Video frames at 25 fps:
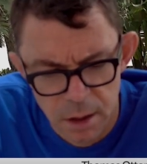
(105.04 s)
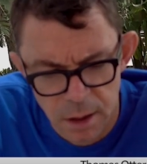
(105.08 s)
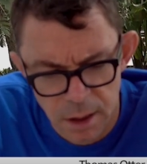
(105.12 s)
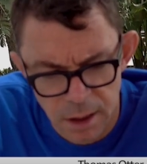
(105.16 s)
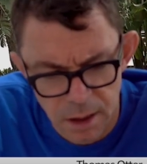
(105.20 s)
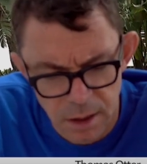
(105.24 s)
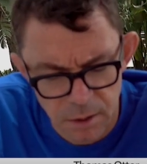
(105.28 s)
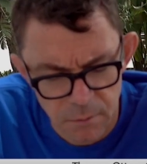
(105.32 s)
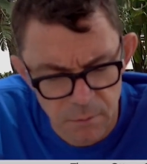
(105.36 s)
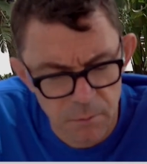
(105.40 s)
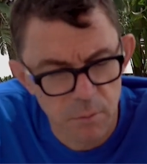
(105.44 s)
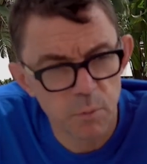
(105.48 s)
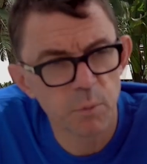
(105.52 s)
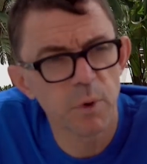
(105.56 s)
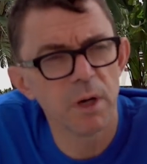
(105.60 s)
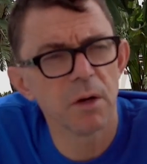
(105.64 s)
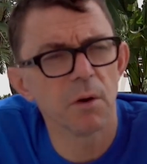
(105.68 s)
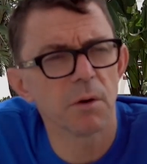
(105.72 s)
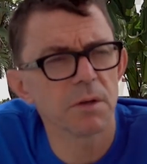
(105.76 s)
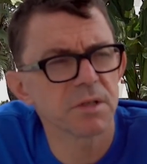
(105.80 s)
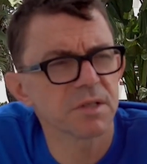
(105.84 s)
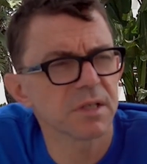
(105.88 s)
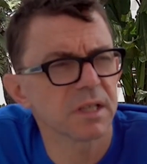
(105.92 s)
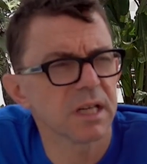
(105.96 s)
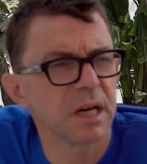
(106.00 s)
We
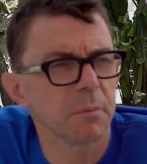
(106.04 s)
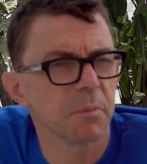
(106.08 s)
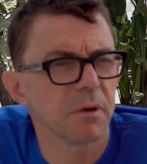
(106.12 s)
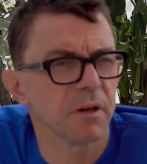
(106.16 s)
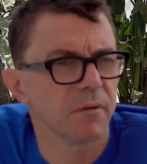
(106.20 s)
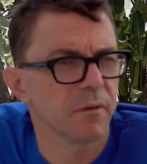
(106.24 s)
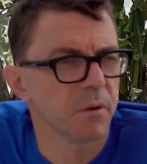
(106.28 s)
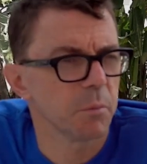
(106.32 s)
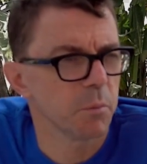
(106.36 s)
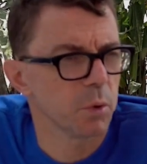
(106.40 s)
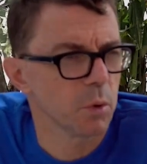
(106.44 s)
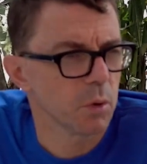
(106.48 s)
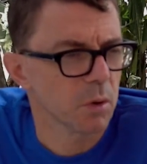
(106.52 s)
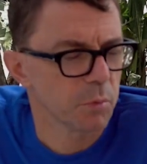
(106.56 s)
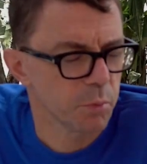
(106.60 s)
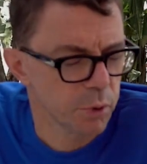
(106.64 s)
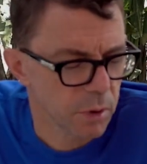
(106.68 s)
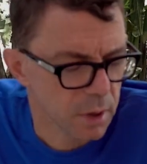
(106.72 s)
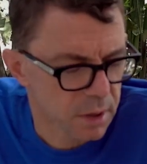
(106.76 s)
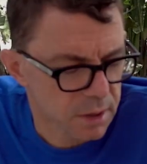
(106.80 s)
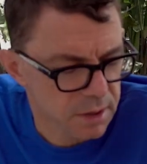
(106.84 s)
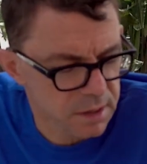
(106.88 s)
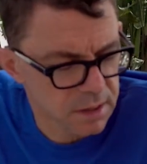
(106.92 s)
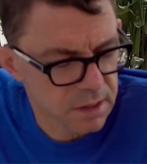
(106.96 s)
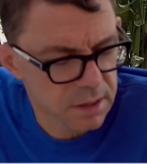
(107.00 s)
launched a couple of important
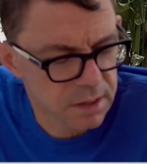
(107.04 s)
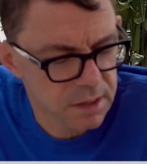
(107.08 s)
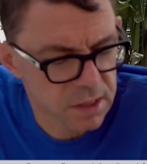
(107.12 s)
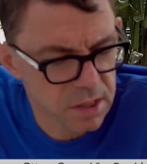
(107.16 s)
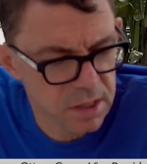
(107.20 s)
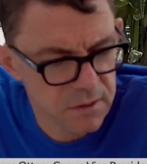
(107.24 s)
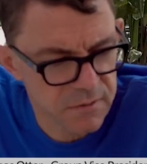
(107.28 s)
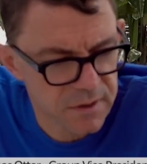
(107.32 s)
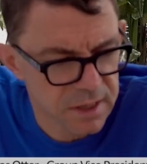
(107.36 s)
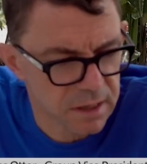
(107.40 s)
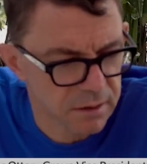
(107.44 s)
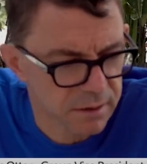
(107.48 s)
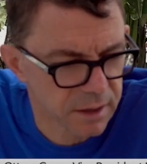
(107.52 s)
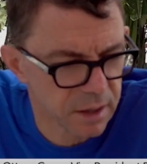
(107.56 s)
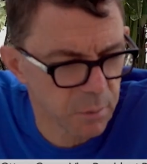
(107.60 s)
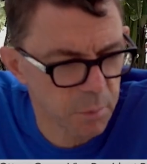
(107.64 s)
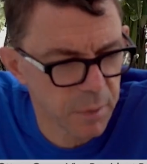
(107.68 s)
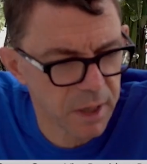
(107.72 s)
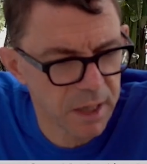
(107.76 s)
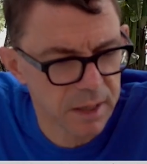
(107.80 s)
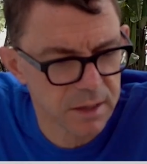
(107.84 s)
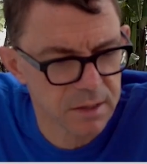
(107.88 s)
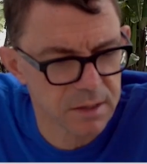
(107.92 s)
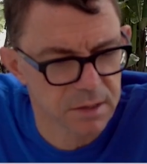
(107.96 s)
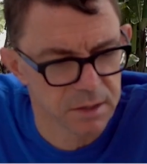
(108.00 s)
product initiatives. I'll come
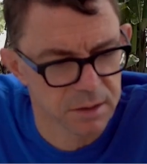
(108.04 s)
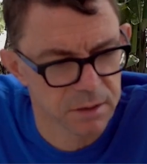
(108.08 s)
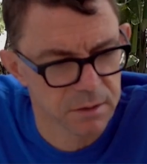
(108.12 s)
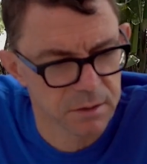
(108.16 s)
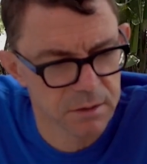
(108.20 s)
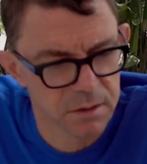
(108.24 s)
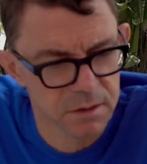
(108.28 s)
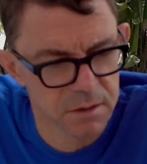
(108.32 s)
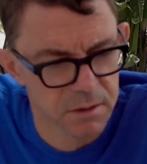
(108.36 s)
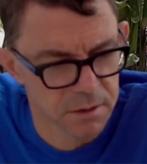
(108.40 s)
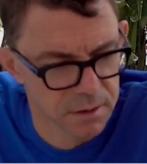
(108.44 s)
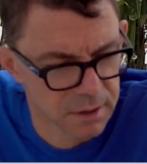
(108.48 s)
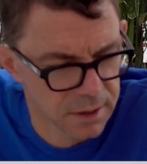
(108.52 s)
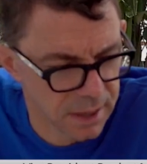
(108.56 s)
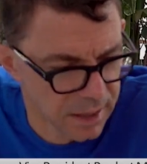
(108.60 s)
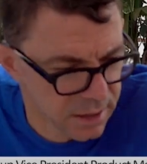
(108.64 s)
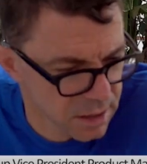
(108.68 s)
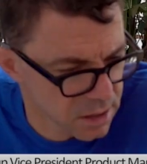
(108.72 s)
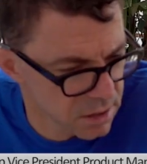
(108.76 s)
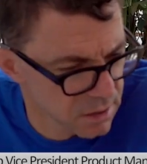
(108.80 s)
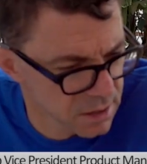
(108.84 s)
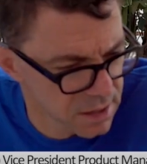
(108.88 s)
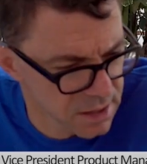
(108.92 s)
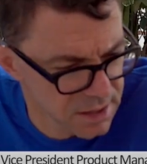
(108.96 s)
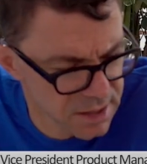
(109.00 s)
back to
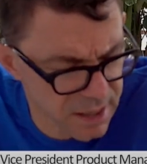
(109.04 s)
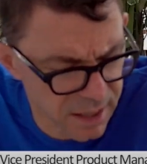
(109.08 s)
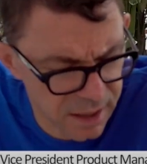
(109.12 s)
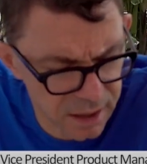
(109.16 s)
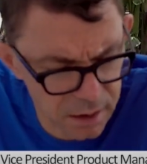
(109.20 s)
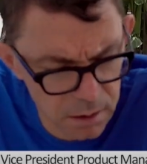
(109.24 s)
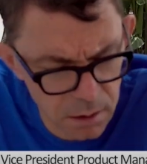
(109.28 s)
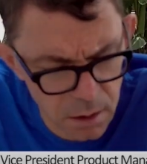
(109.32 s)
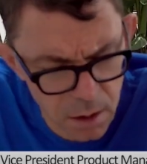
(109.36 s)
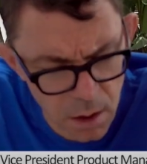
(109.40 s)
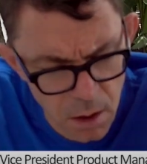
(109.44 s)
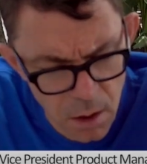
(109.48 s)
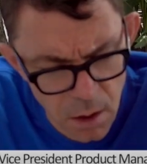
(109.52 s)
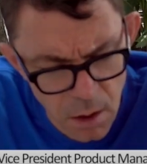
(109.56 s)
that in a second.